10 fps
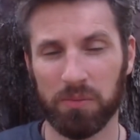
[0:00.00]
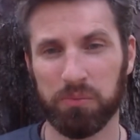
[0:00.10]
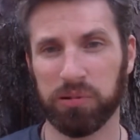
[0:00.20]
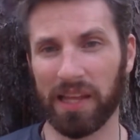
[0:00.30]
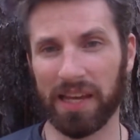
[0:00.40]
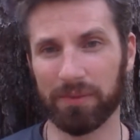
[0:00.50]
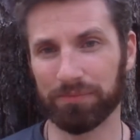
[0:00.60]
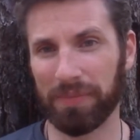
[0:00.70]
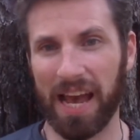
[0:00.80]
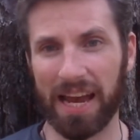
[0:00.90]
plain
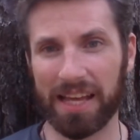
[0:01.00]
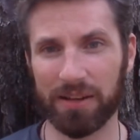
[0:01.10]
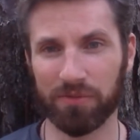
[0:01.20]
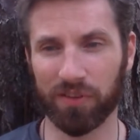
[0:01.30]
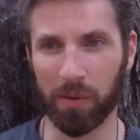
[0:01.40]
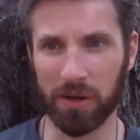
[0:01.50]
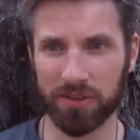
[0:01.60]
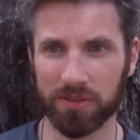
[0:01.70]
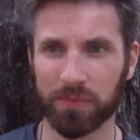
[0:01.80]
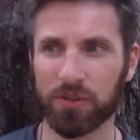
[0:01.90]
had hidden from
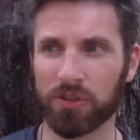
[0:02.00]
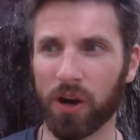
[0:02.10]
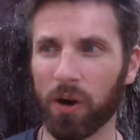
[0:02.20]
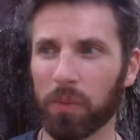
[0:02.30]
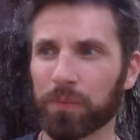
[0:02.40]
us. So